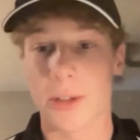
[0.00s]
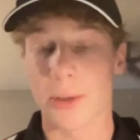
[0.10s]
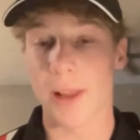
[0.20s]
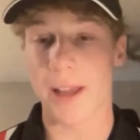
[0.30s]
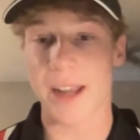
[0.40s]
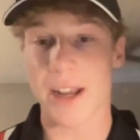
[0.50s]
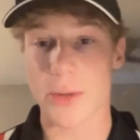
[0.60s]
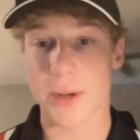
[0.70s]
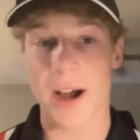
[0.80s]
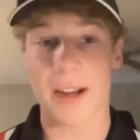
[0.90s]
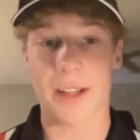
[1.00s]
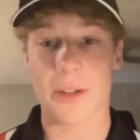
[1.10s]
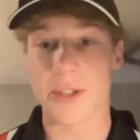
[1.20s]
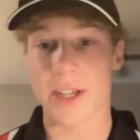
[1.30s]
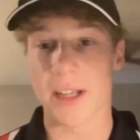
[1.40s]
like national karting in
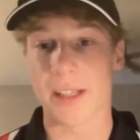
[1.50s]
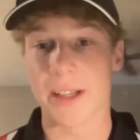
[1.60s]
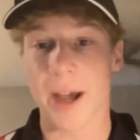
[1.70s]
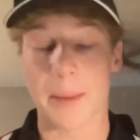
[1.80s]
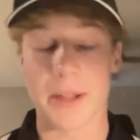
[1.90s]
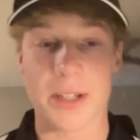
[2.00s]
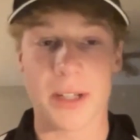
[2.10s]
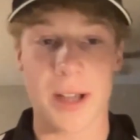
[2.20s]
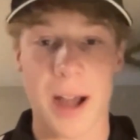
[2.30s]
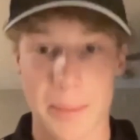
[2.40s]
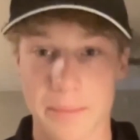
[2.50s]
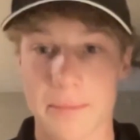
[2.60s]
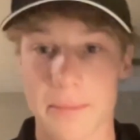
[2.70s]
New Zealand up to